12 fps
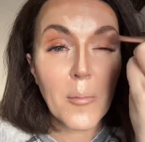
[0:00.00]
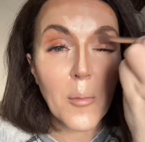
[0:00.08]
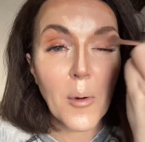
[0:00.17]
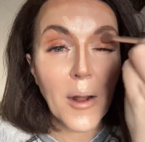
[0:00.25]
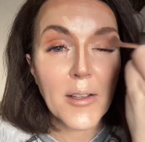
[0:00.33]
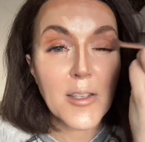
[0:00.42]

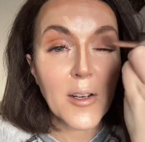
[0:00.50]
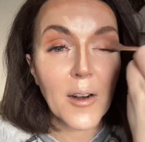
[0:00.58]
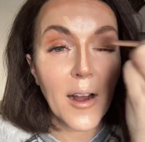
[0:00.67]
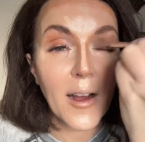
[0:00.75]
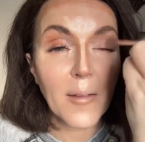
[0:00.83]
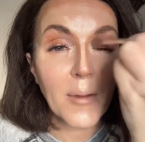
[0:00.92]

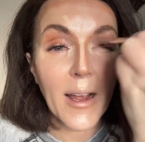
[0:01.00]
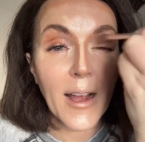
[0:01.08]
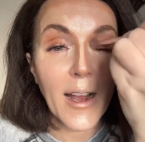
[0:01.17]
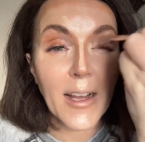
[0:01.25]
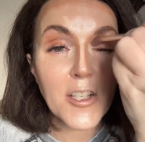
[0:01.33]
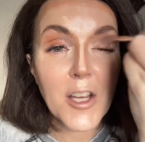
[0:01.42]
bronzer on my
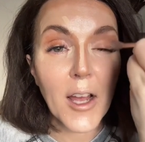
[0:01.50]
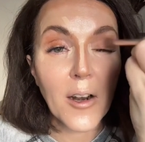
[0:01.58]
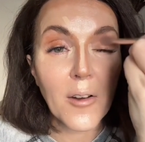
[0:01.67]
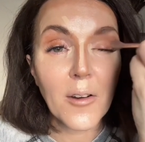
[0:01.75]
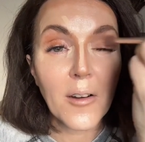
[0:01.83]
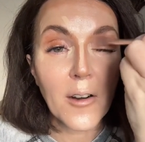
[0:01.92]

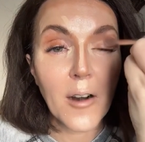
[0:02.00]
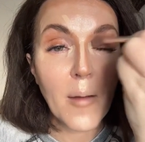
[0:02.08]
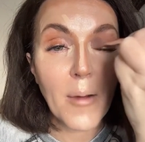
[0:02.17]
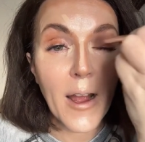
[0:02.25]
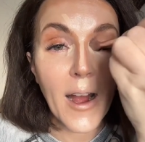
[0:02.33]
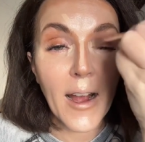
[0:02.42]
eyeshadow, or on
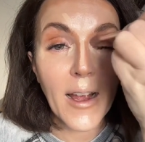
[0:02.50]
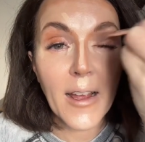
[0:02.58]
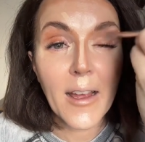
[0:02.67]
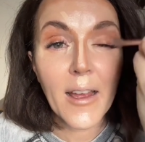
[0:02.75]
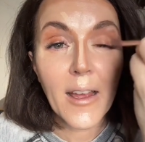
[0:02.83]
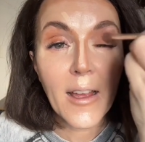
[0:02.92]
my eye.